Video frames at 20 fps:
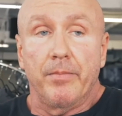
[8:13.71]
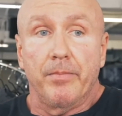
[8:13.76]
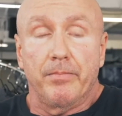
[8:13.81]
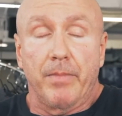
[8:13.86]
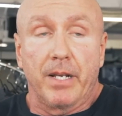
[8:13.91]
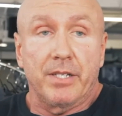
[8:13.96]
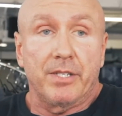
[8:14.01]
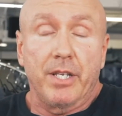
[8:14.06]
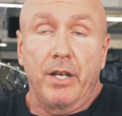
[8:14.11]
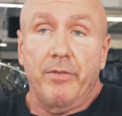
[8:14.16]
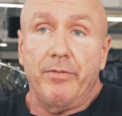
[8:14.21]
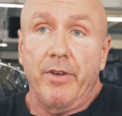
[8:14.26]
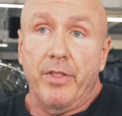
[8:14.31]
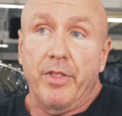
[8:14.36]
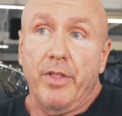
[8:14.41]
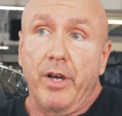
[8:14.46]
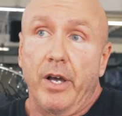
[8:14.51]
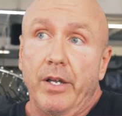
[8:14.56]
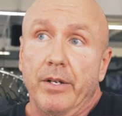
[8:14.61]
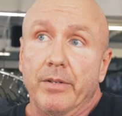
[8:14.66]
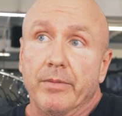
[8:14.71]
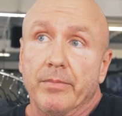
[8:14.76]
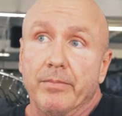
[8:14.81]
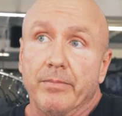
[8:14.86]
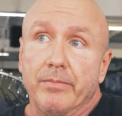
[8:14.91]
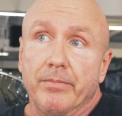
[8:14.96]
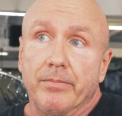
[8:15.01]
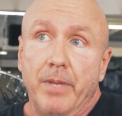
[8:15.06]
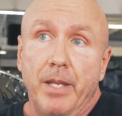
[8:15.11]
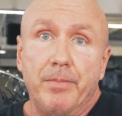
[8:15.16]
myself, I thought,
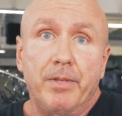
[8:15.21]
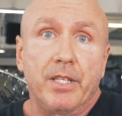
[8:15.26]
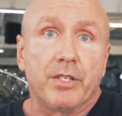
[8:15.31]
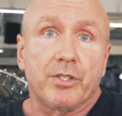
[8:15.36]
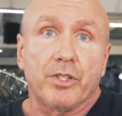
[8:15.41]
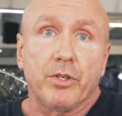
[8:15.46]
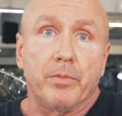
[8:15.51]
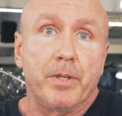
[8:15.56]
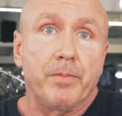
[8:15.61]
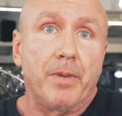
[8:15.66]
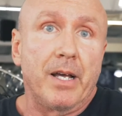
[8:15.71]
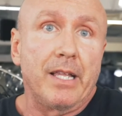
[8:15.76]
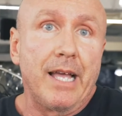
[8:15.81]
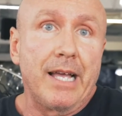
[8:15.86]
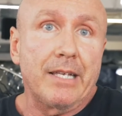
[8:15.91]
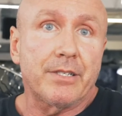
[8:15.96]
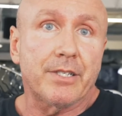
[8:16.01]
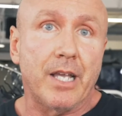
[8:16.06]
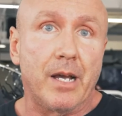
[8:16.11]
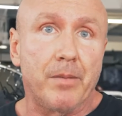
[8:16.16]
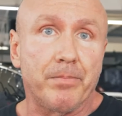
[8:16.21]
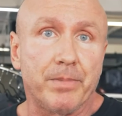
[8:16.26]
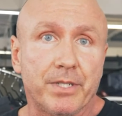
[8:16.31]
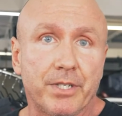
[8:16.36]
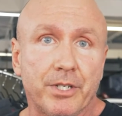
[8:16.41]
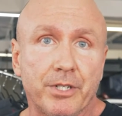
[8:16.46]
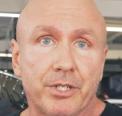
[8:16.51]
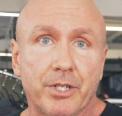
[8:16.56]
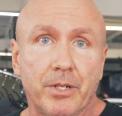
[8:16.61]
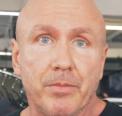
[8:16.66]
maybe this will be my last
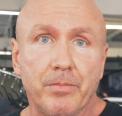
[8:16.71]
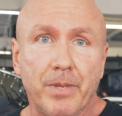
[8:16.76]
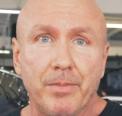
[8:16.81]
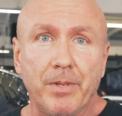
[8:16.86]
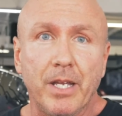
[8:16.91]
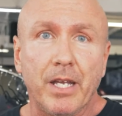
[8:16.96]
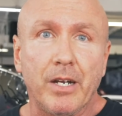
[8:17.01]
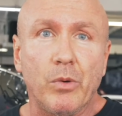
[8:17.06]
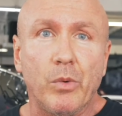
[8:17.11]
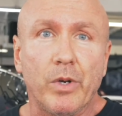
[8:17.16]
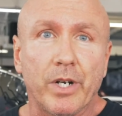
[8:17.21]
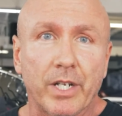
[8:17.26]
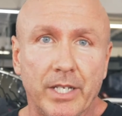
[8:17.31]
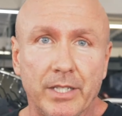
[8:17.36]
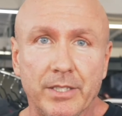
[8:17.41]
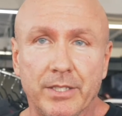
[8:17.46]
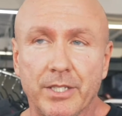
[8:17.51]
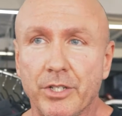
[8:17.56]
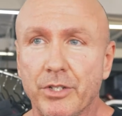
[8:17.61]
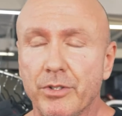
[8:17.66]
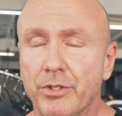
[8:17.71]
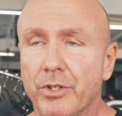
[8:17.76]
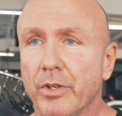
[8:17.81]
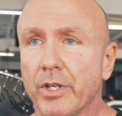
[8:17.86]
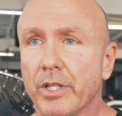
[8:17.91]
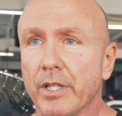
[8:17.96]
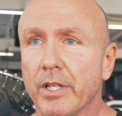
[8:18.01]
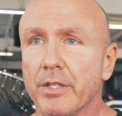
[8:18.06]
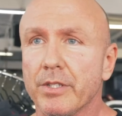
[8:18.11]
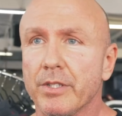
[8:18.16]
competition. Maybe I don't want to continue
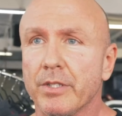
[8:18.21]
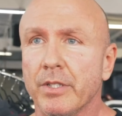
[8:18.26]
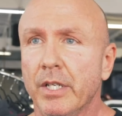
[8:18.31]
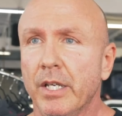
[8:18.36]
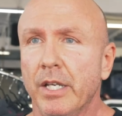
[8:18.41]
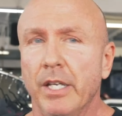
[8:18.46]
doing this.